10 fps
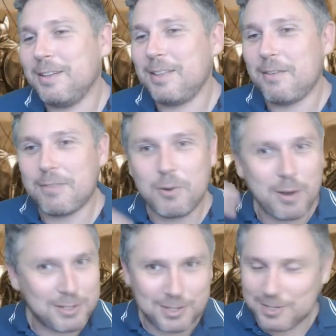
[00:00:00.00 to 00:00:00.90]
if the
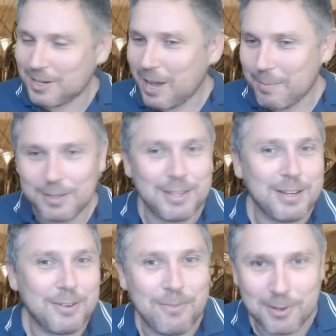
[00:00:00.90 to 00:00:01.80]
questions are coming thick
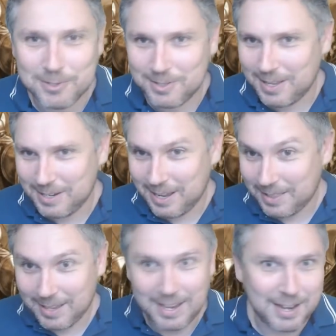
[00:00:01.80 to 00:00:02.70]
and fast, then yeah,
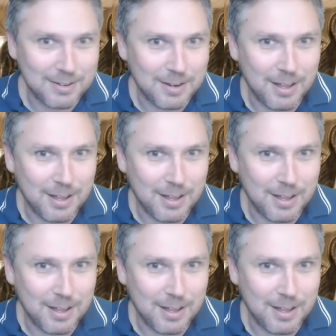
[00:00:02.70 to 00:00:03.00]
they can.